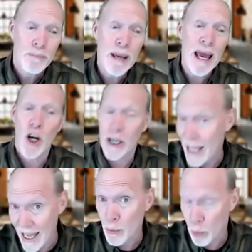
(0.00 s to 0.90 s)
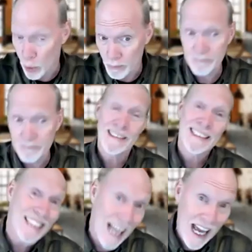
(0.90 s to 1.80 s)
bad on headroom.
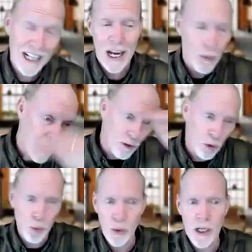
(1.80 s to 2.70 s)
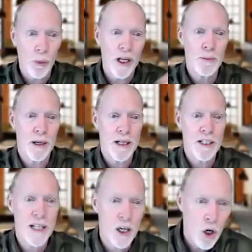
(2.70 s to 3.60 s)
that I would have to rearrange my
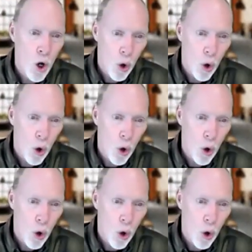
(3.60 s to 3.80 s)
stair,